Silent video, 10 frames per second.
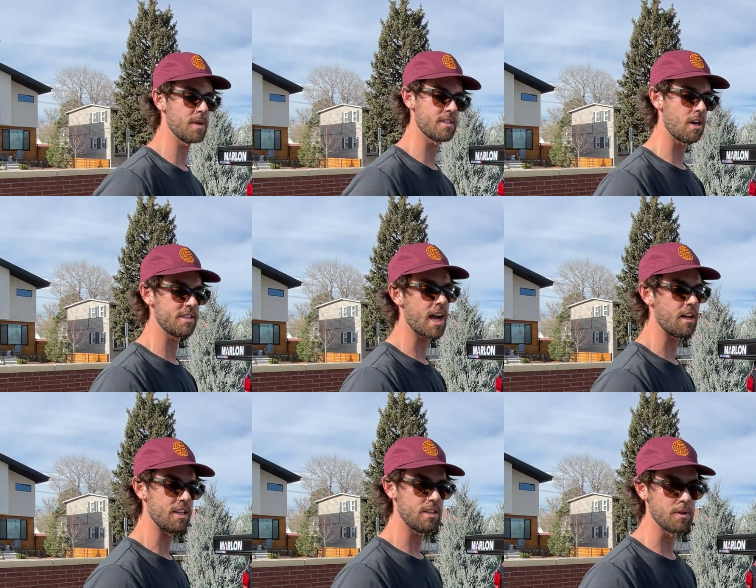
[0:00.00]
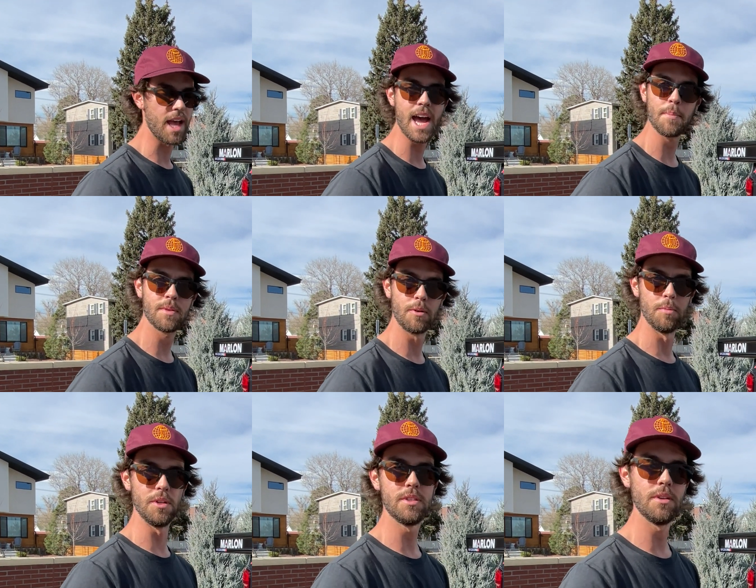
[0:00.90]
It's all dialed into an app through
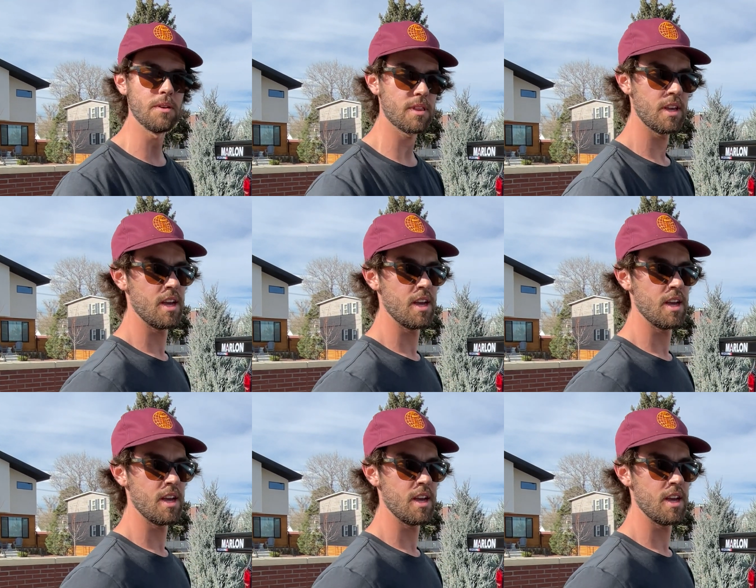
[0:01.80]
Bluetooth,